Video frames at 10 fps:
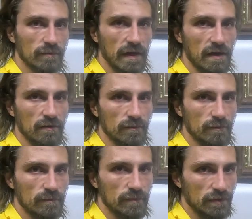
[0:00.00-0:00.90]
pound
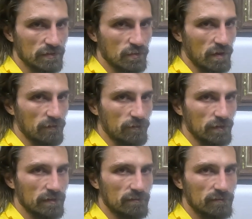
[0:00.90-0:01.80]
per square
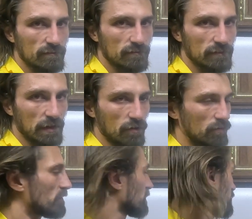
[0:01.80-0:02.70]
foot
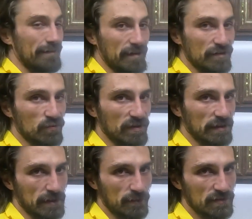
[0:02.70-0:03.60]
load. This
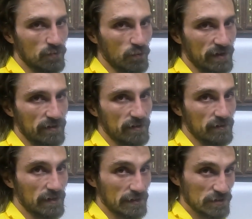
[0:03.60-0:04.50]
really helps with
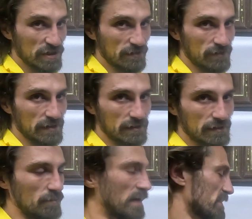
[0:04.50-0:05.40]
achieving
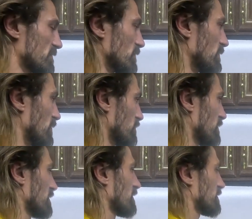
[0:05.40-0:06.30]
a maximum load.
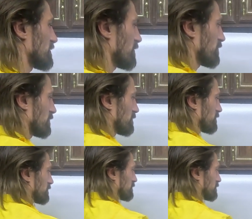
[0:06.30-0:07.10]
So,